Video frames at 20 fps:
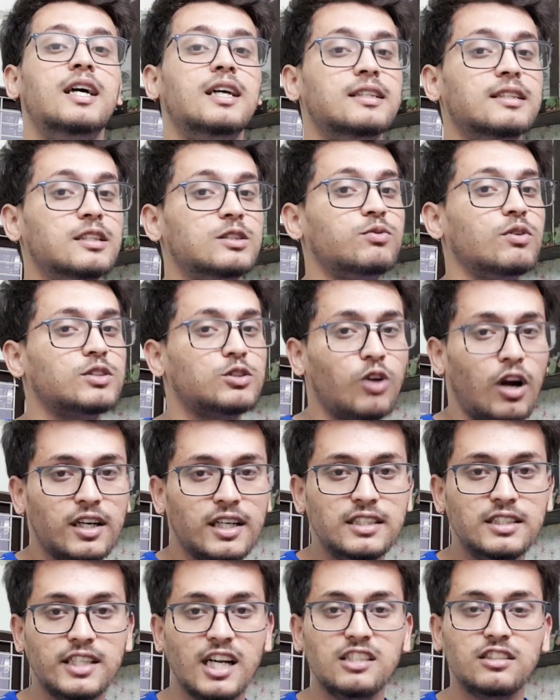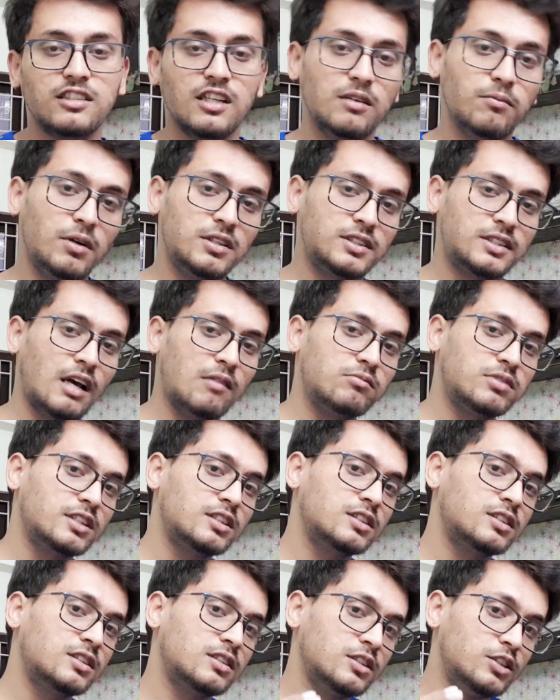This was not intentional, but
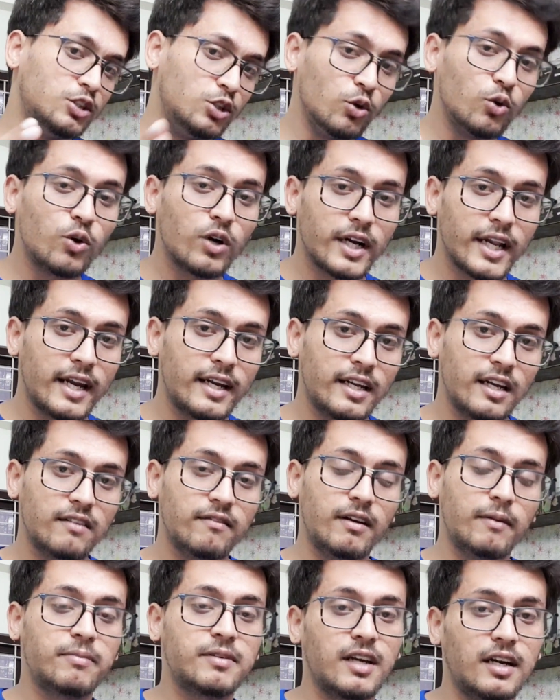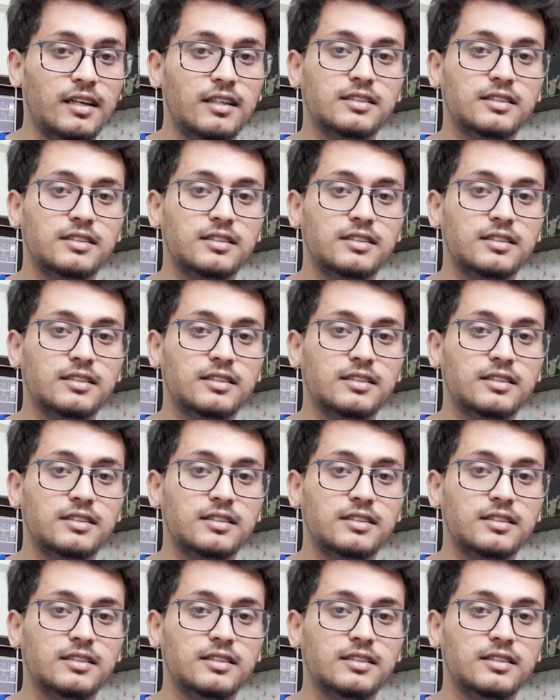Samsung's Ukrainian website,